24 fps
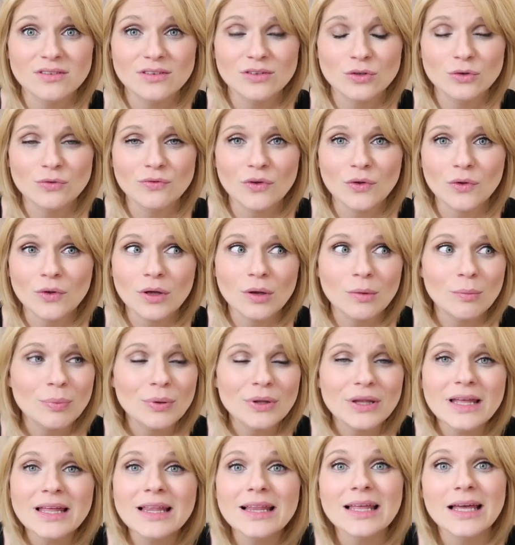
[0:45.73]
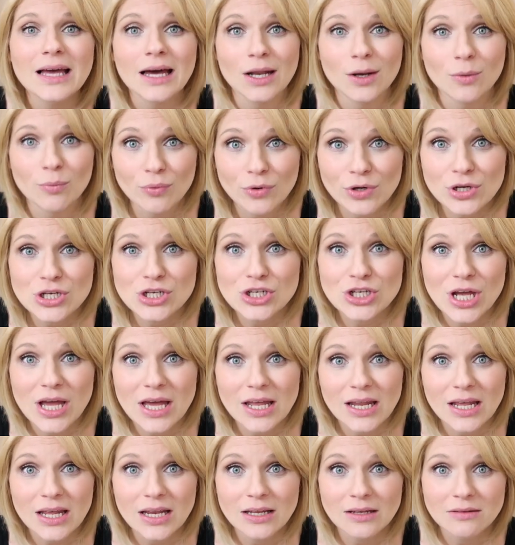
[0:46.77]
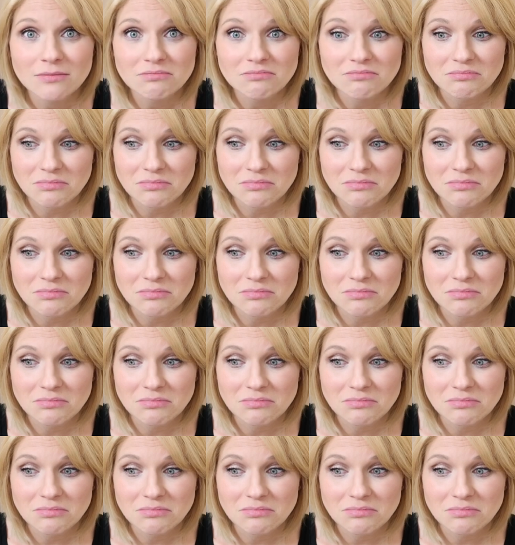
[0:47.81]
You feel completely unappreciated,